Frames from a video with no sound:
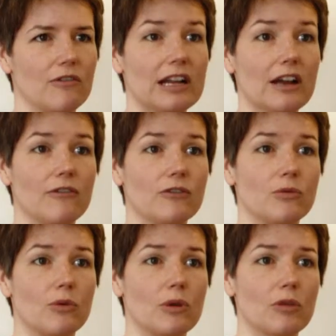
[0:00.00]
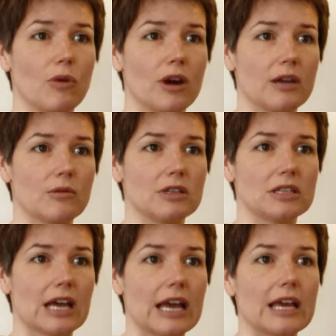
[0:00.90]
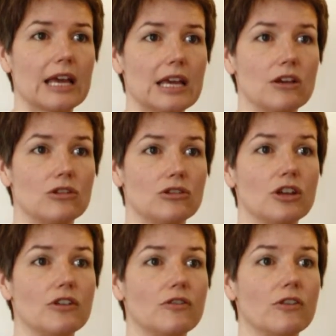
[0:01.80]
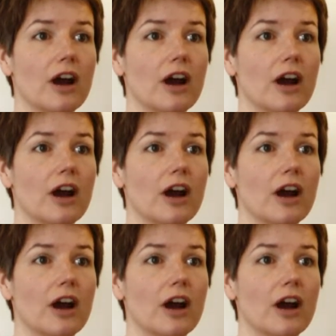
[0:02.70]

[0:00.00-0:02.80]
really comfortable with what he was saying he could do for